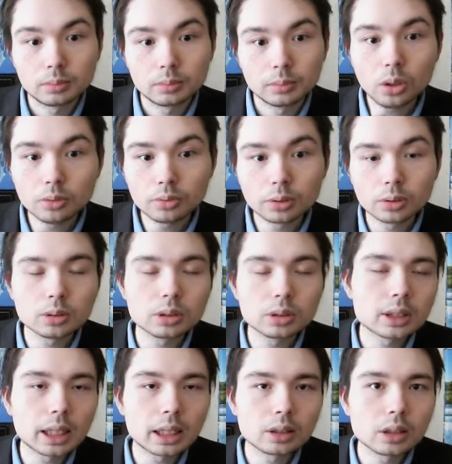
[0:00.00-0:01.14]
overall the
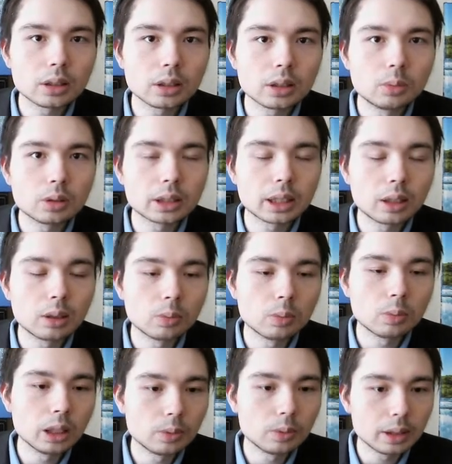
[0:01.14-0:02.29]
tactic worked out
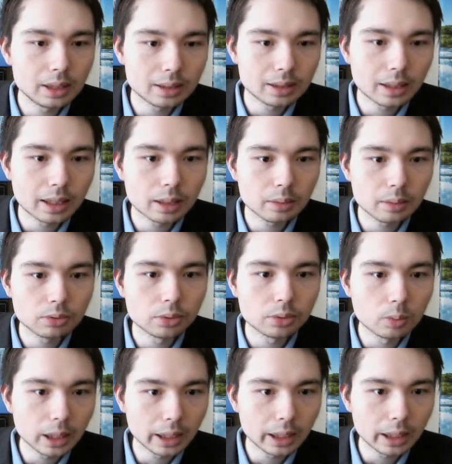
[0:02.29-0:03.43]
well in this game for
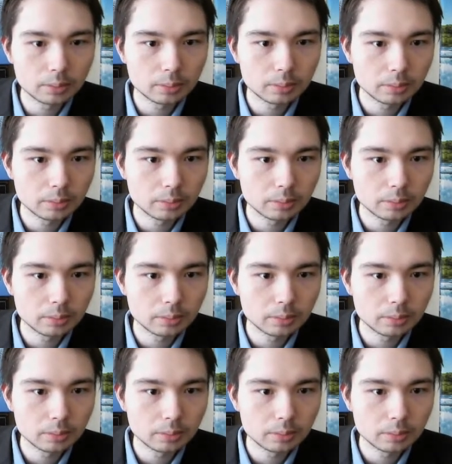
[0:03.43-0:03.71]
white.